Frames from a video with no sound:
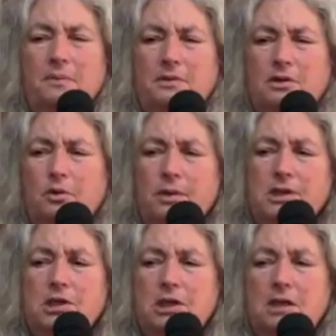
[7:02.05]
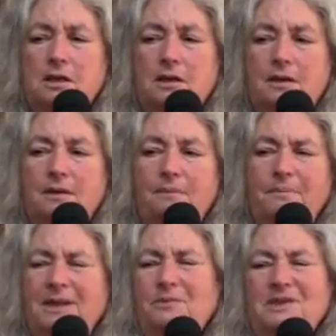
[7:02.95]
was Christian,
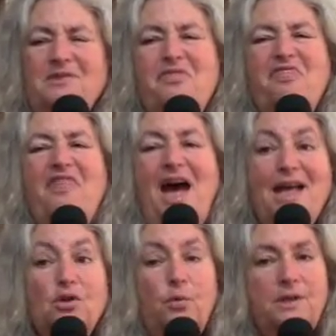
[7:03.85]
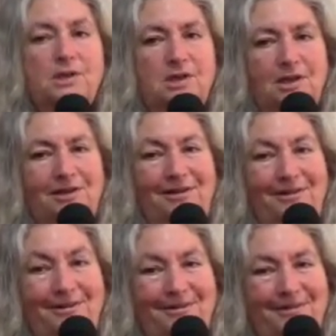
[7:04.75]
but it wasn't that Christian.
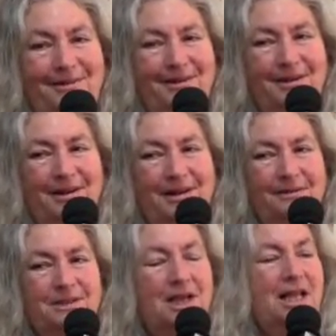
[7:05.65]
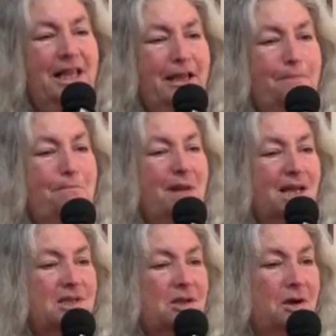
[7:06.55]
It's kind of like
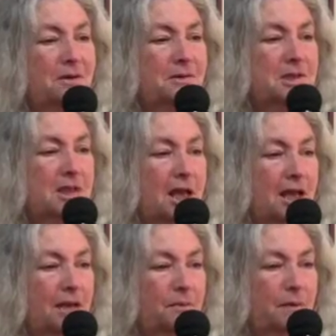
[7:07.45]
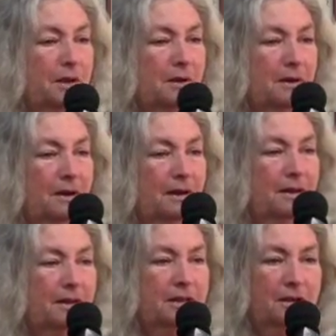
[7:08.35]
Mexico today, where,
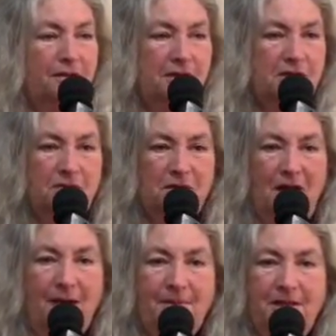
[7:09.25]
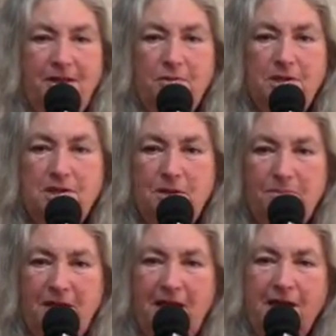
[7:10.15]
you know, things are nominally Christian,
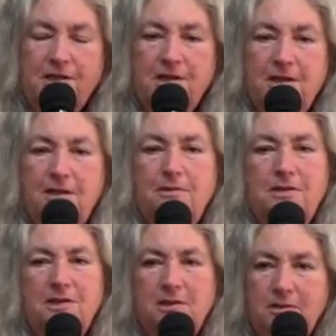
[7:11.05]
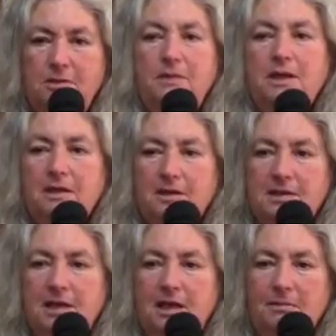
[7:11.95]
but actually they're still doing the
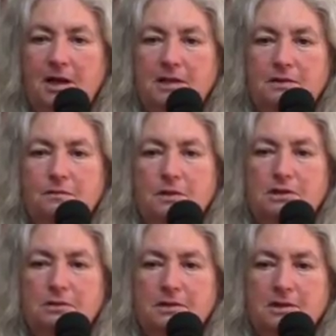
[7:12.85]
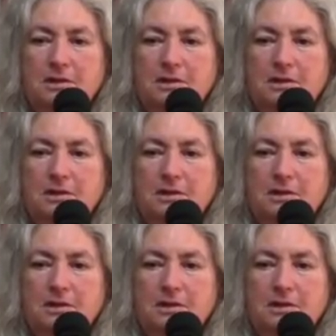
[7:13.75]
same kinds of rituals and